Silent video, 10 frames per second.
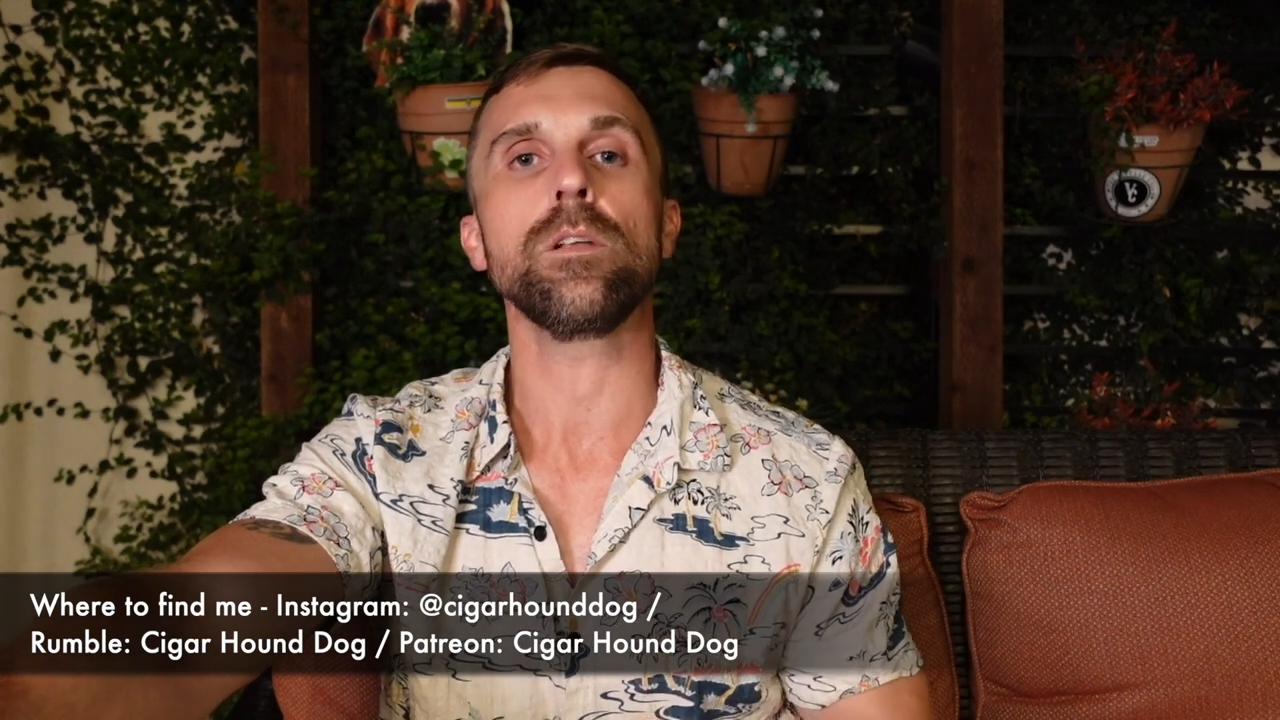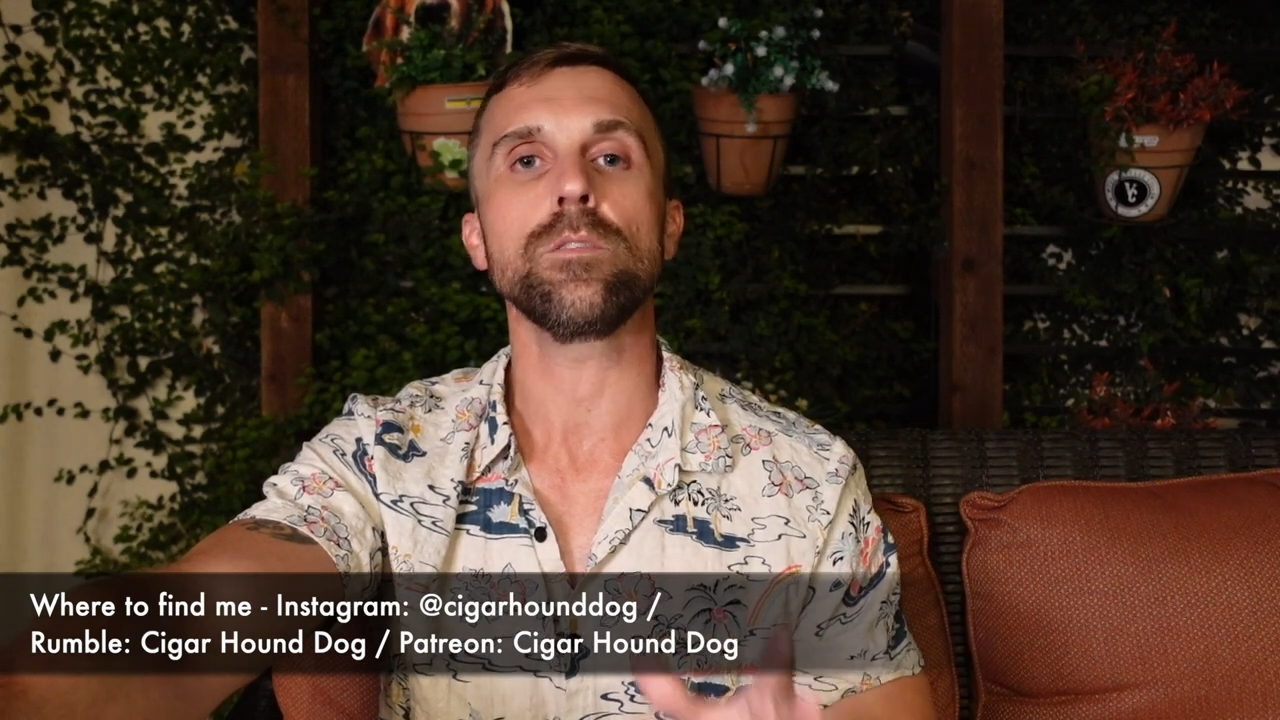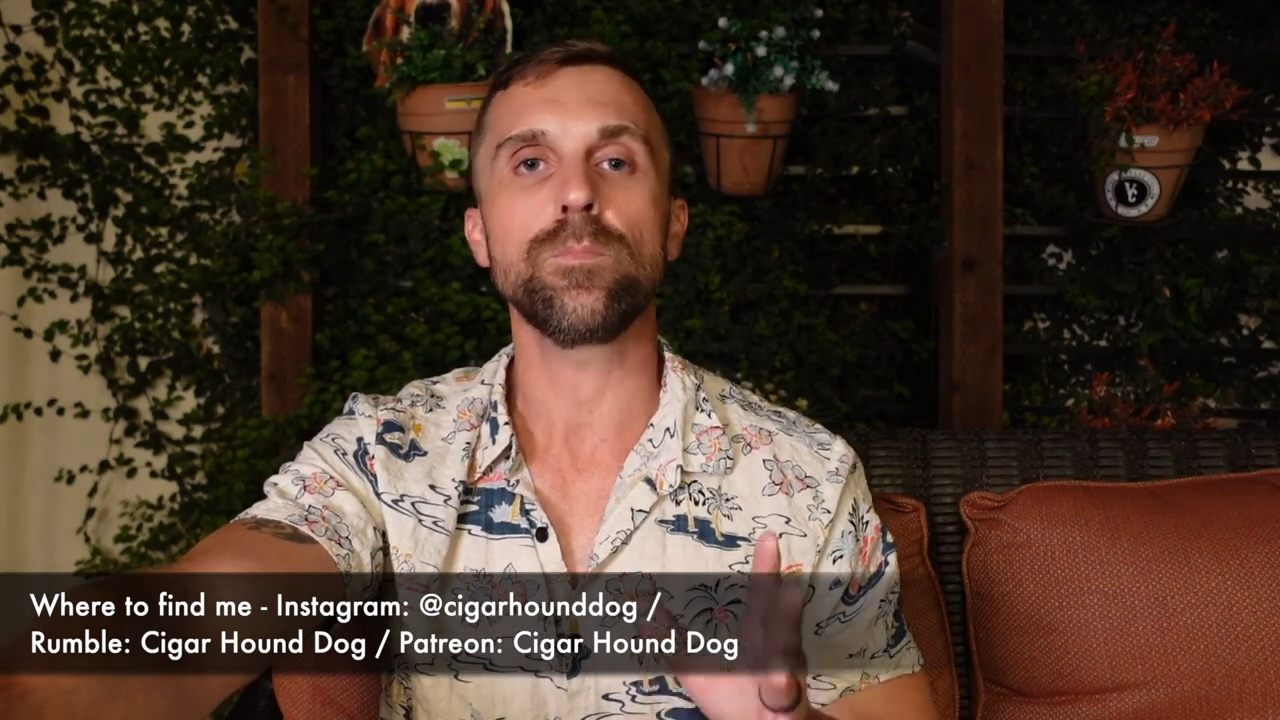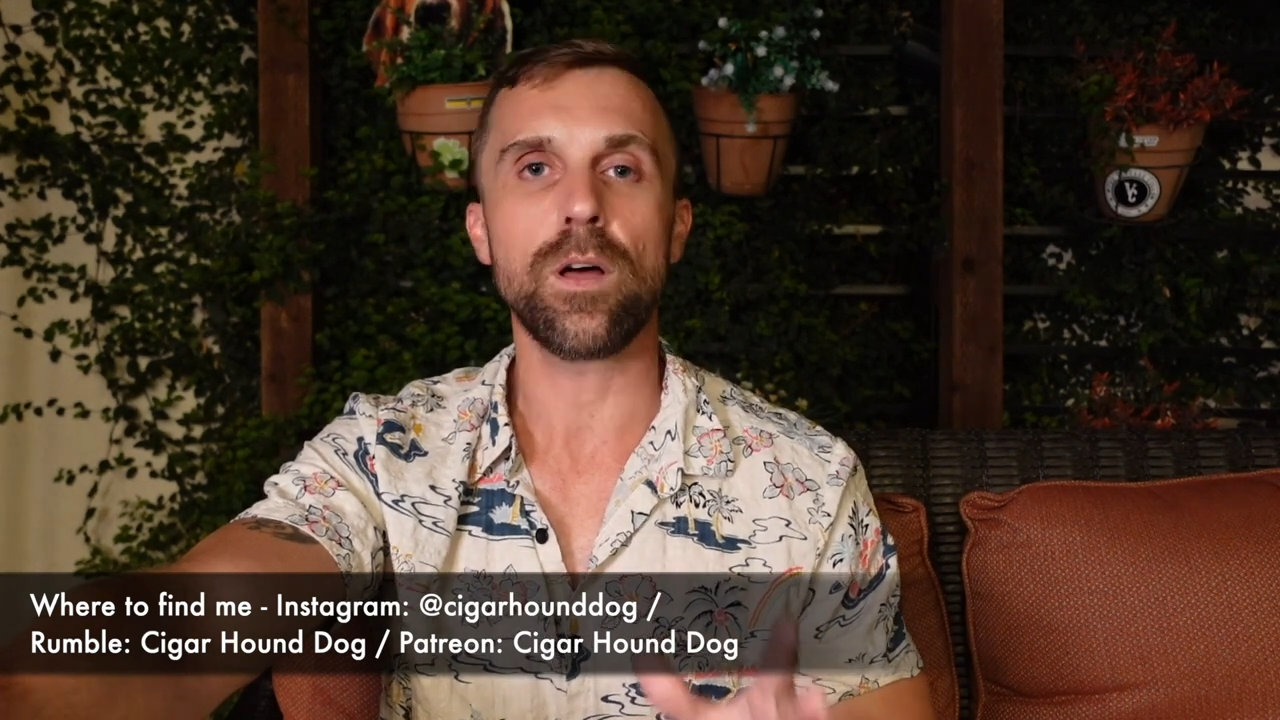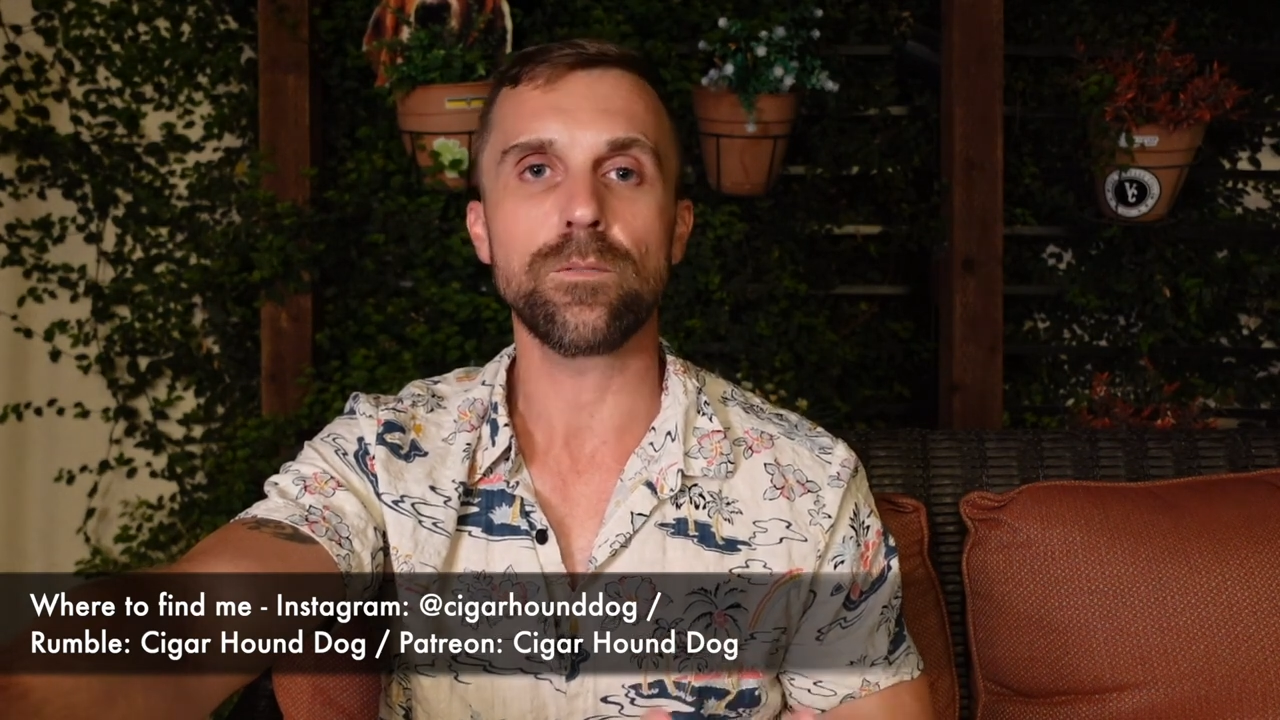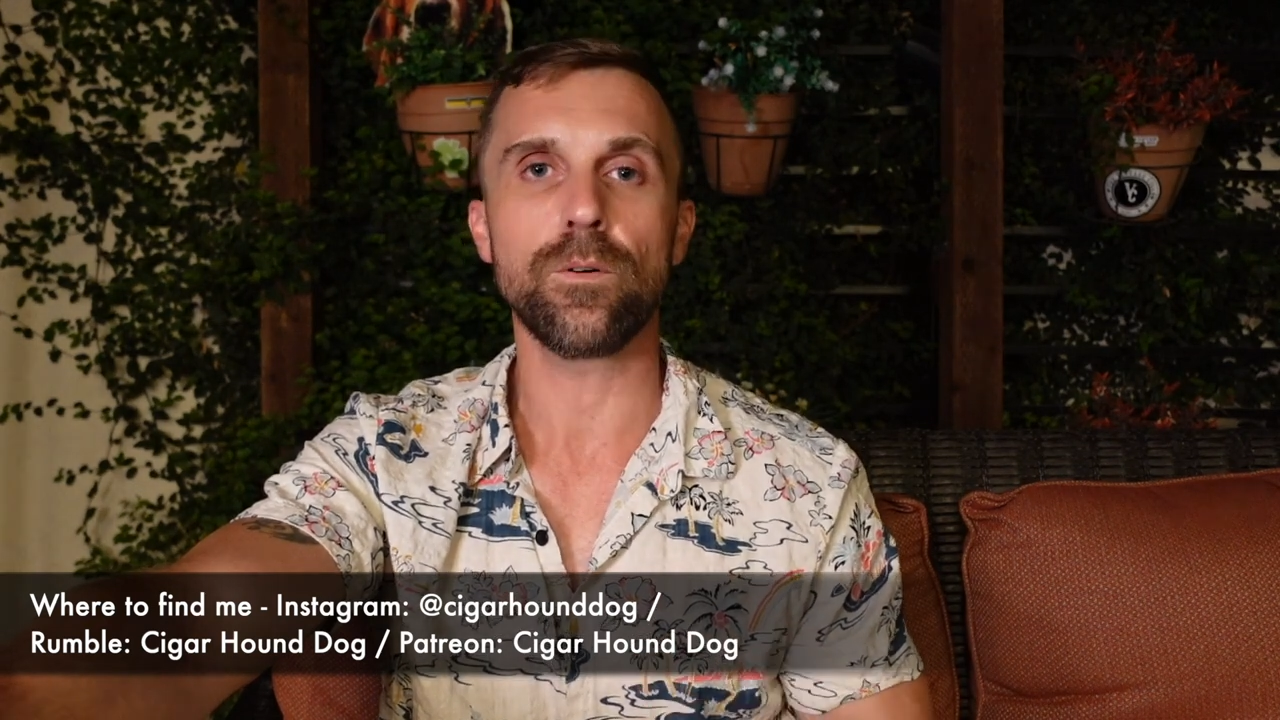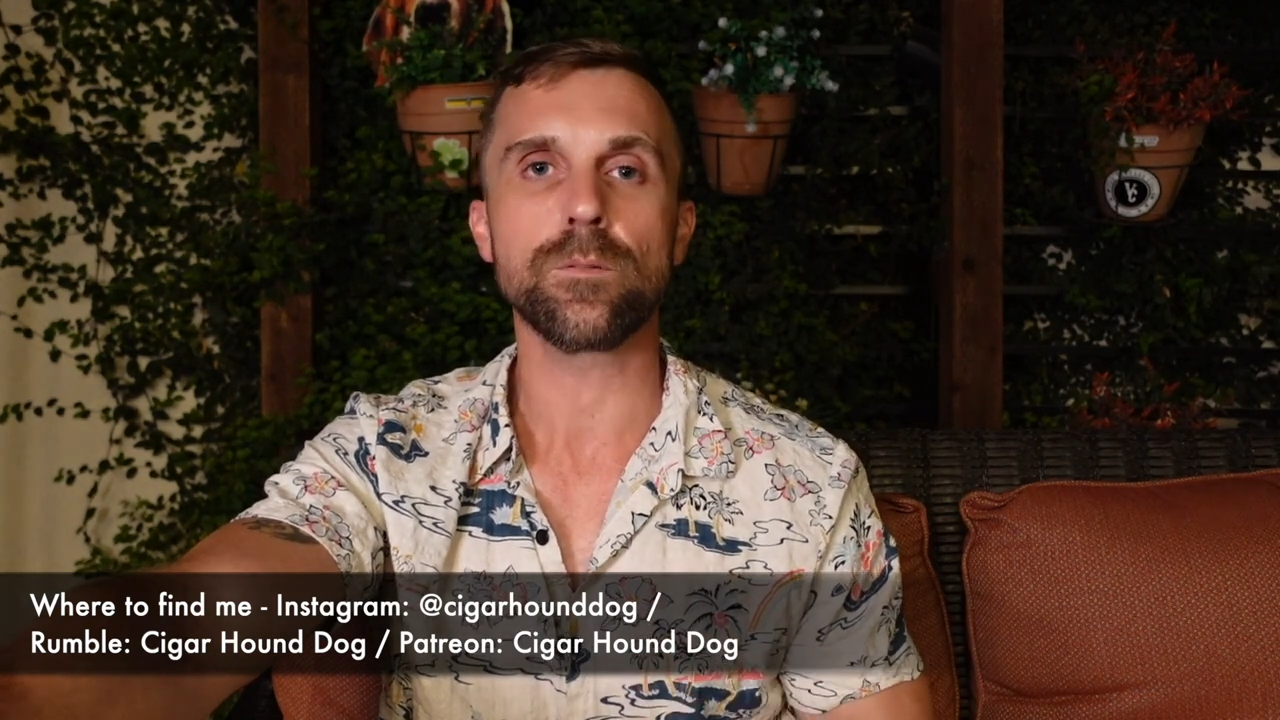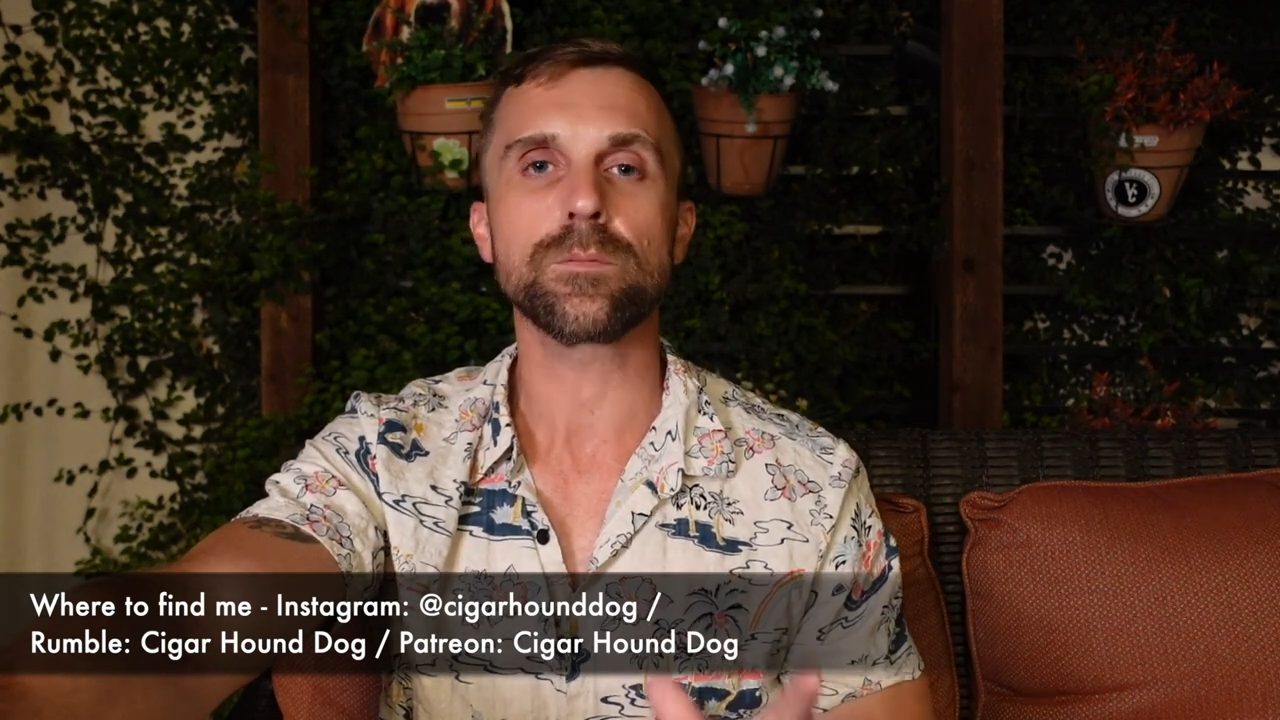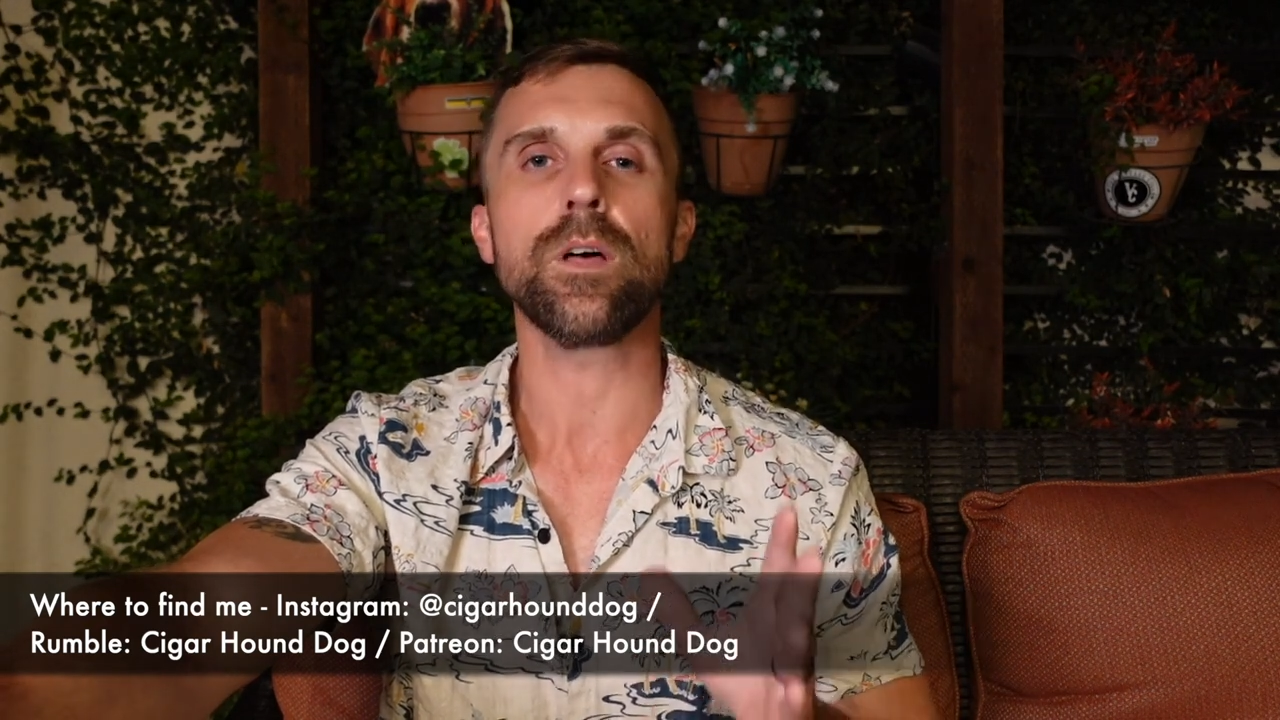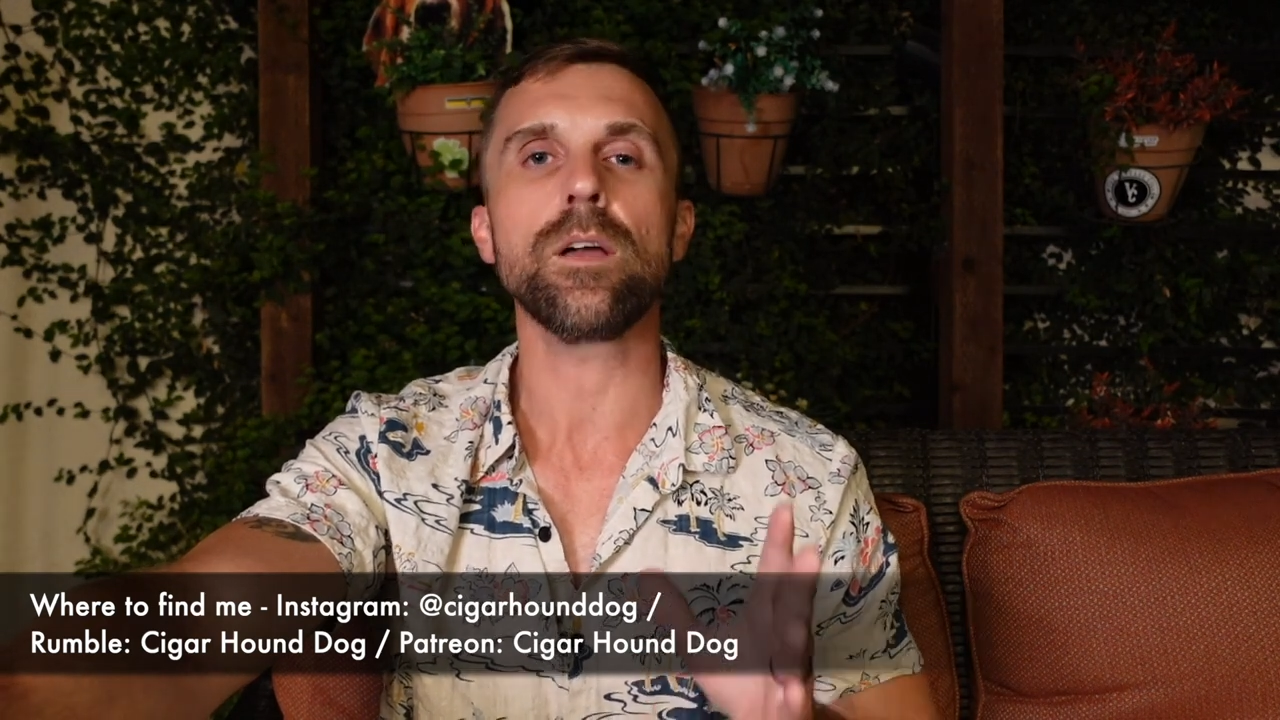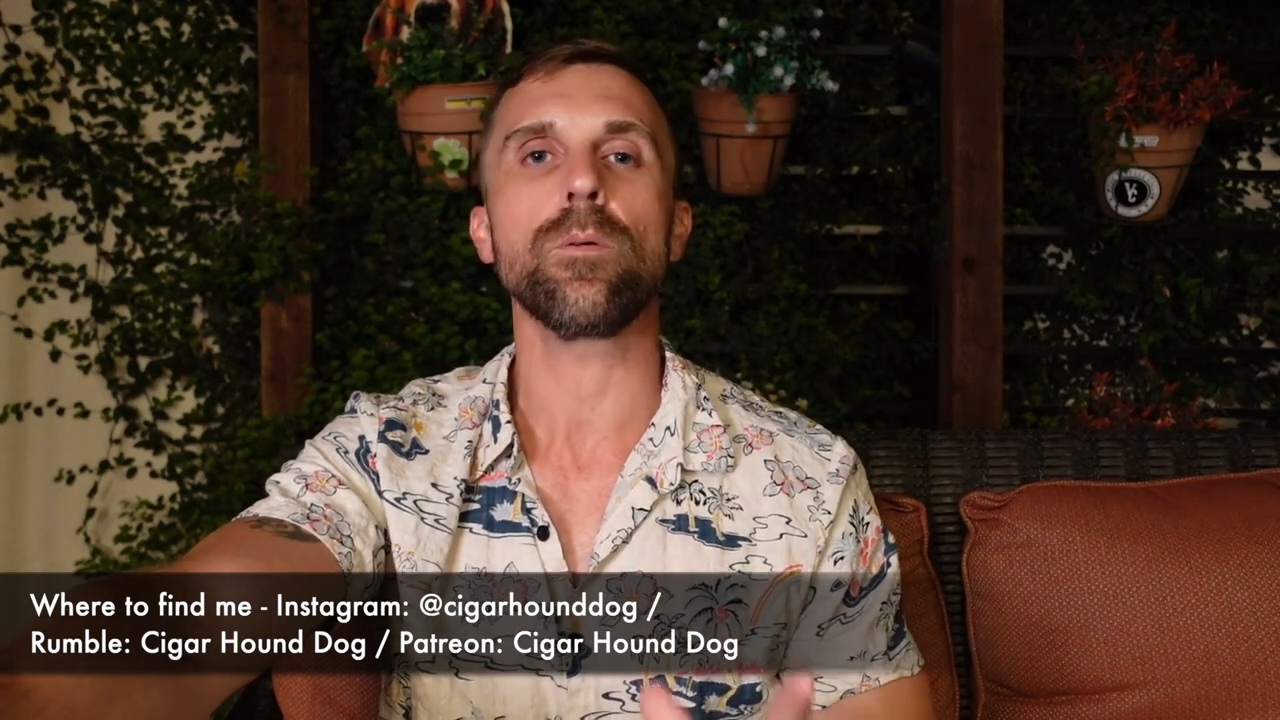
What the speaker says: other platforms like